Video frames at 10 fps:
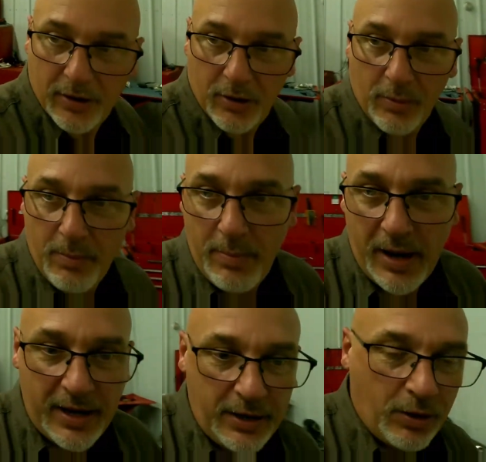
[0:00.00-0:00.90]
my
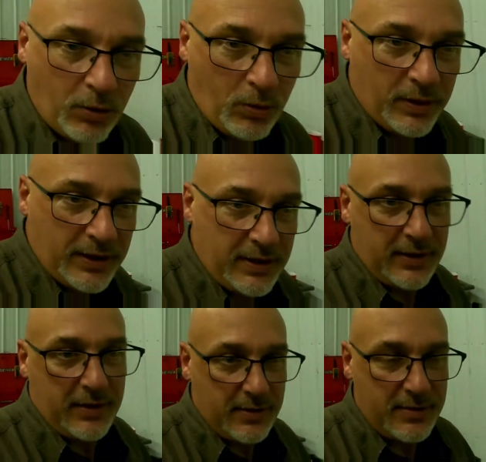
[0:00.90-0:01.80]
main goal
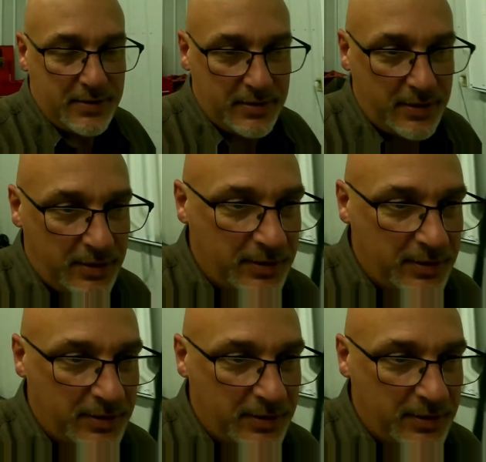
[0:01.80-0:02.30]
is